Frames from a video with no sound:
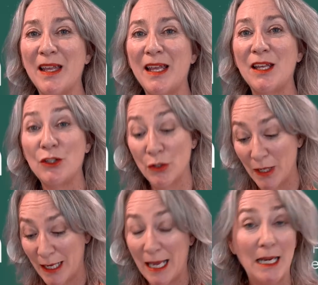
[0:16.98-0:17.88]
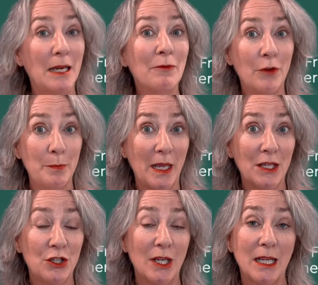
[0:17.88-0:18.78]
Sugarcane food
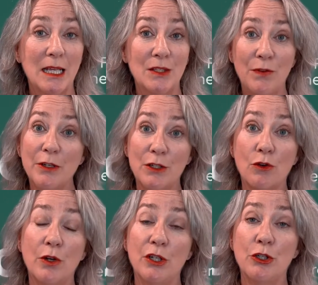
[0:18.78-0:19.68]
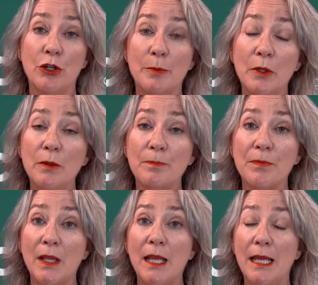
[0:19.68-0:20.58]
packaging is very strong and durable.
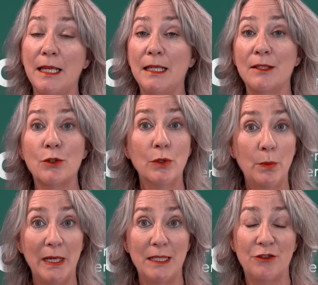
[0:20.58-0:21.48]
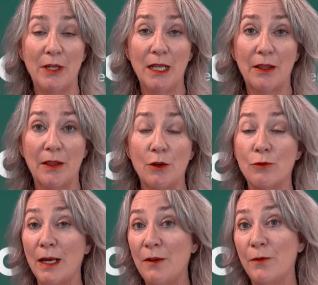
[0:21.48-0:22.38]
It has good wet strength,
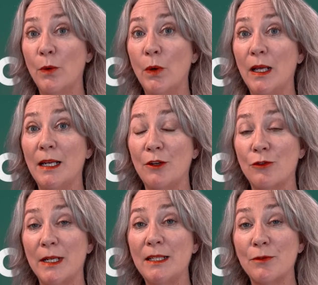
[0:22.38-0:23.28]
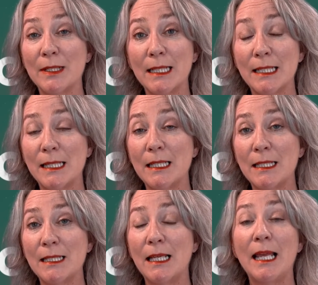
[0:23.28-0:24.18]
great for oil and grease
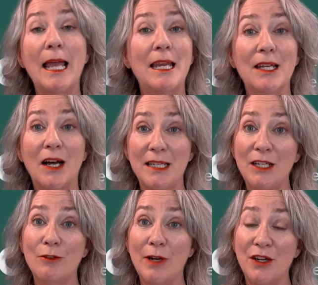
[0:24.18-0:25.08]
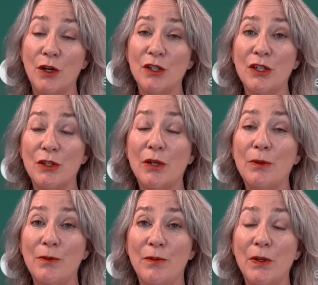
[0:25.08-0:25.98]
resistance, and ideal around hot and
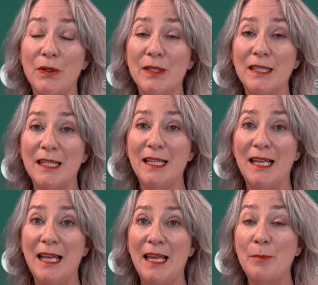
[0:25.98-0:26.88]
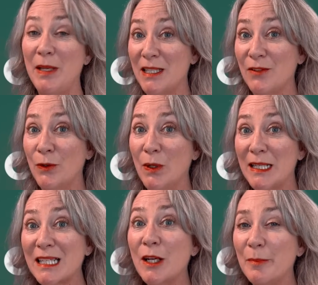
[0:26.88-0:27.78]
cold foods. Best of all,
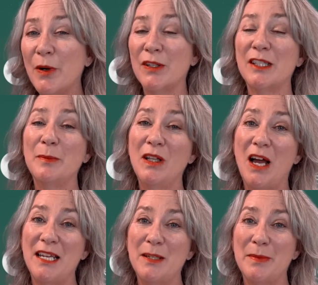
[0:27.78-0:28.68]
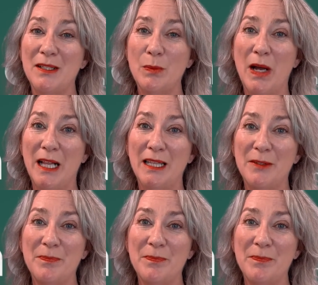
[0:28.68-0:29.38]
it's a compostable item as well.